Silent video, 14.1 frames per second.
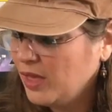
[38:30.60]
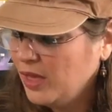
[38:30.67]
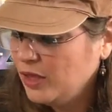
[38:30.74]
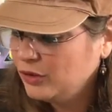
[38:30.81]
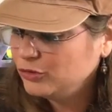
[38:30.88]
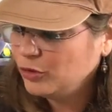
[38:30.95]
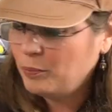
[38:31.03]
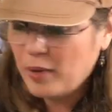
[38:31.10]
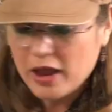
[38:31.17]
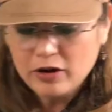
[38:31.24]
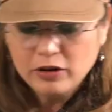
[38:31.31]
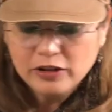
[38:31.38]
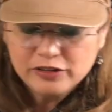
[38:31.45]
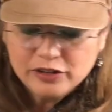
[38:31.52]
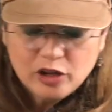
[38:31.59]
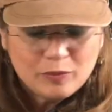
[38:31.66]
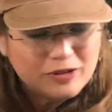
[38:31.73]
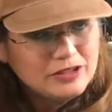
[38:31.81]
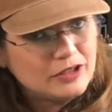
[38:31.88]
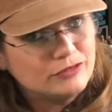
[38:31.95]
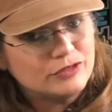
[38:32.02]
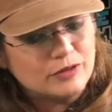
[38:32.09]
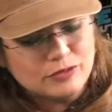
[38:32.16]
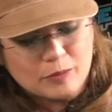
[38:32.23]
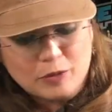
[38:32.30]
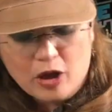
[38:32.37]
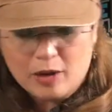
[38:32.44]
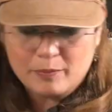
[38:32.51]
So Peril is a little bit different
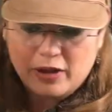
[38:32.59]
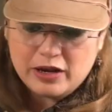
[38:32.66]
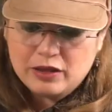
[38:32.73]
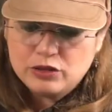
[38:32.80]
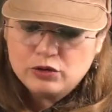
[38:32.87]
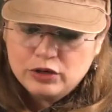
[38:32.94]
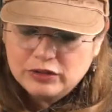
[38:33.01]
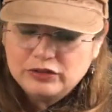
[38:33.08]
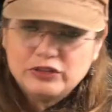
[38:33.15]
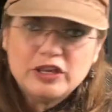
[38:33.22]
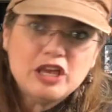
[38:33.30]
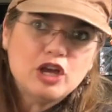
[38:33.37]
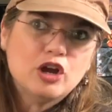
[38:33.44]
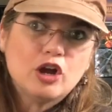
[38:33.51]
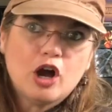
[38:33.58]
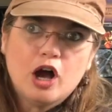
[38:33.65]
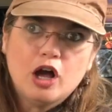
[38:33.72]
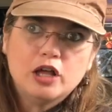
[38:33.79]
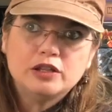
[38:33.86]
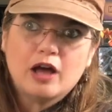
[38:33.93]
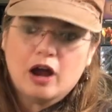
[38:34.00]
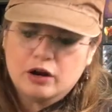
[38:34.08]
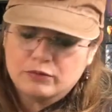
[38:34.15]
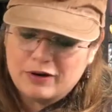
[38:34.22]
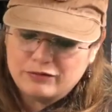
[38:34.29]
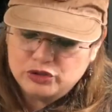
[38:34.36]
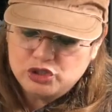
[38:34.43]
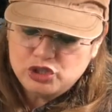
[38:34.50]
from combat, and you can see here on our
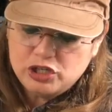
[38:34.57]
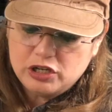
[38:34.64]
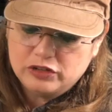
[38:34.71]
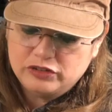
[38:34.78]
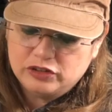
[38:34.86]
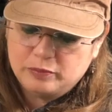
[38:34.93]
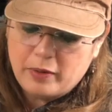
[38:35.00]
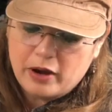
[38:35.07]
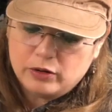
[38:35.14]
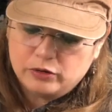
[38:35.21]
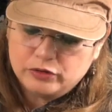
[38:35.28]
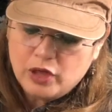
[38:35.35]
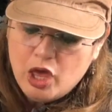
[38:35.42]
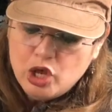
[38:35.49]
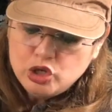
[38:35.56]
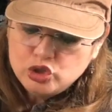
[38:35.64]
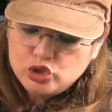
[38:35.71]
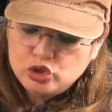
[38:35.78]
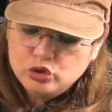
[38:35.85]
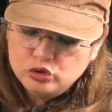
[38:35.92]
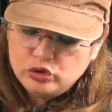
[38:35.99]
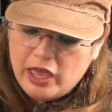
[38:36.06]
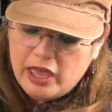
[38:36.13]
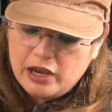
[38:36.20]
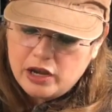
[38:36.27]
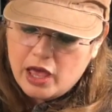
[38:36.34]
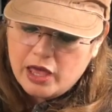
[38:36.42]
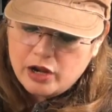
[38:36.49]
reference sheet, it says Perils. Choose
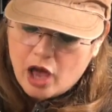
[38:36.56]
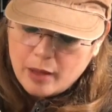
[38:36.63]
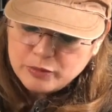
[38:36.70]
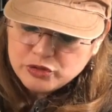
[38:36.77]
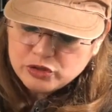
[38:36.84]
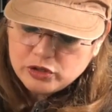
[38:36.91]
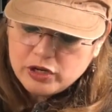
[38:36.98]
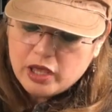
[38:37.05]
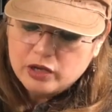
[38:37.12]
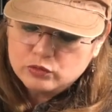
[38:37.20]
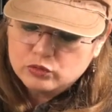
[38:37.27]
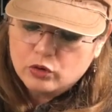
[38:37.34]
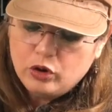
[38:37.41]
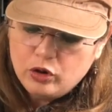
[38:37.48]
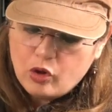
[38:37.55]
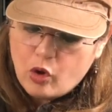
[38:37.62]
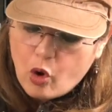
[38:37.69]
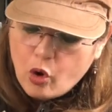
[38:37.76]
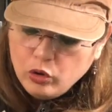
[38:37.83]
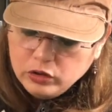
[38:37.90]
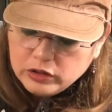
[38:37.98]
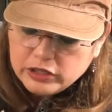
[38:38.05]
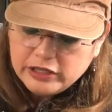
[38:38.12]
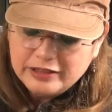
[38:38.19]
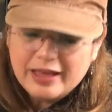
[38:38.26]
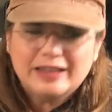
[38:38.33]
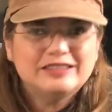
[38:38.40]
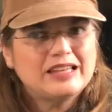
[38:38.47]
an option and roll only
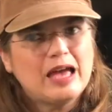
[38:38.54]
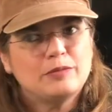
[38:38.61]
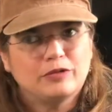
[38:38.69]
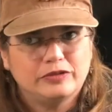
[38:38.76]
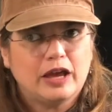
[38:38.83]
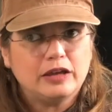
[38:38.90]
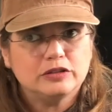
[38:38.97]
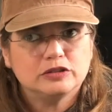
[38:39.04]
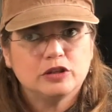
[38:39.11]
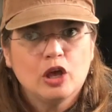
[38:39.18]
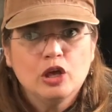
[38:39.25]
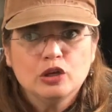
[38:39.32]
that type of dice.